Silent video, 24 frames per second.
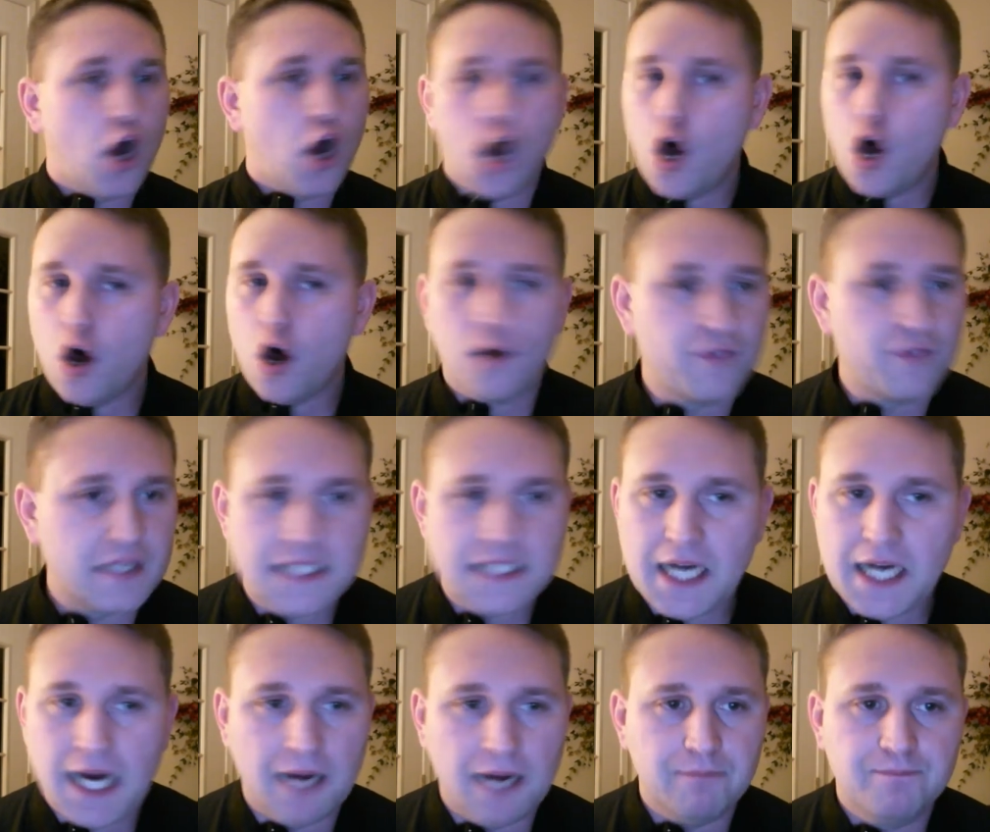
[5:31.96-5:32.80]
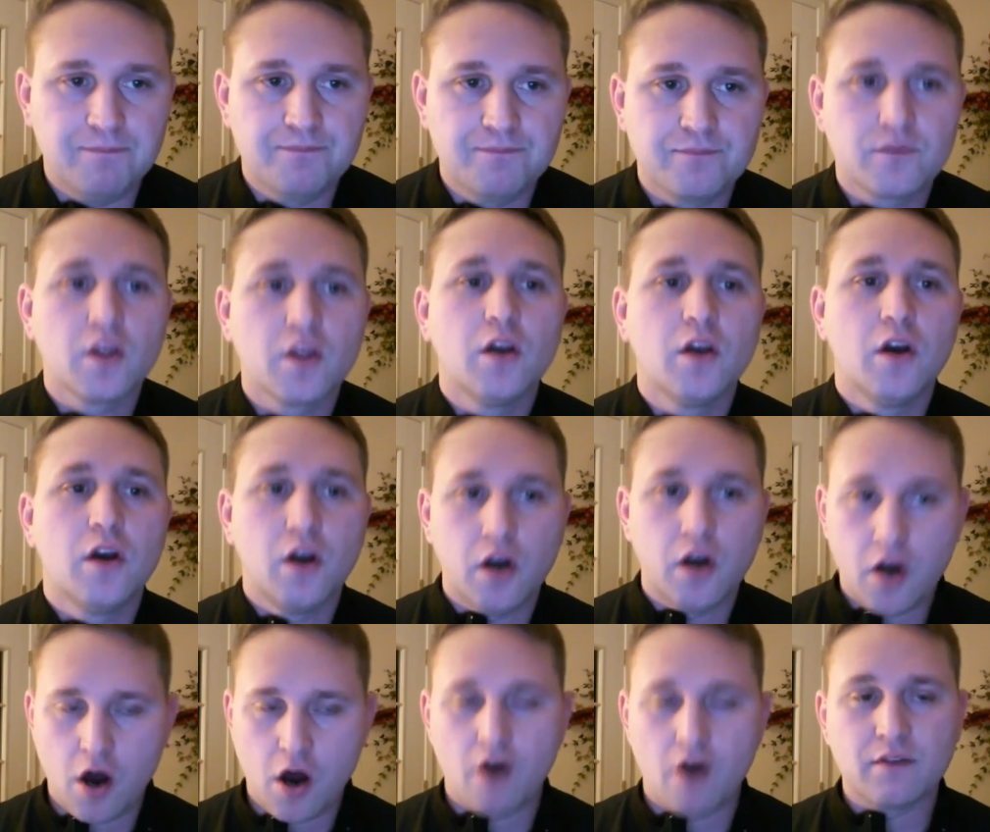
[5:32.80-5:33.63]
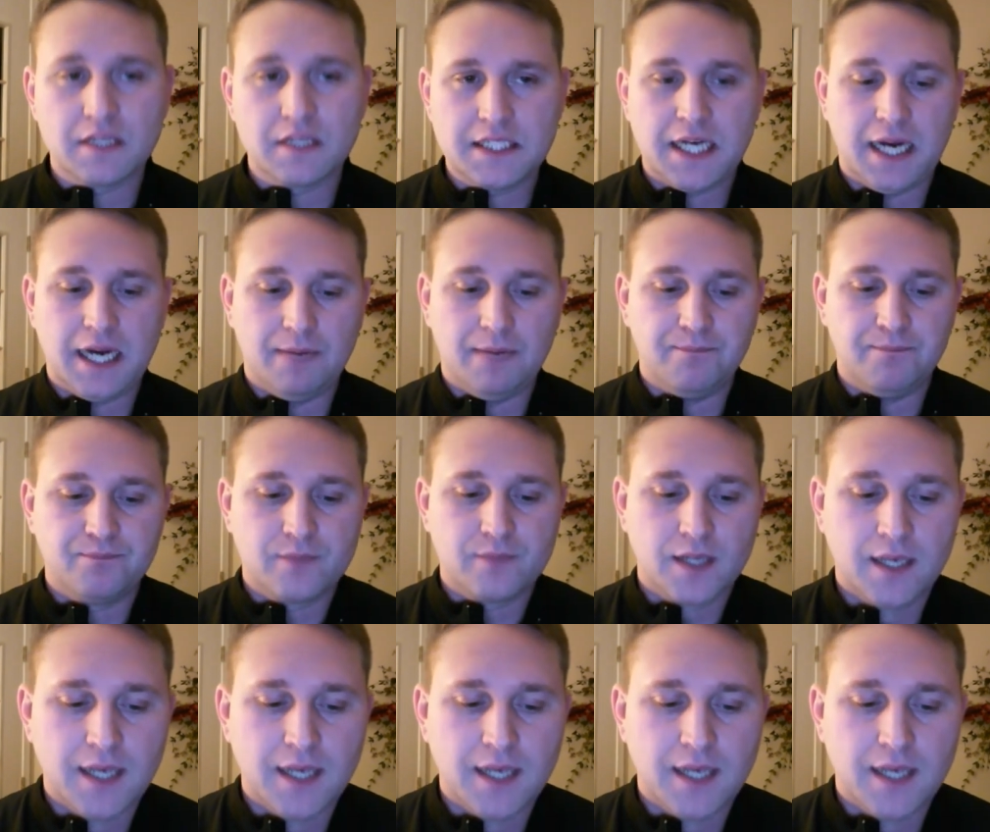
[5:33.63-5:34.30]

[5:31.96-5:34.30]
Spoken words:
all the time, all the time.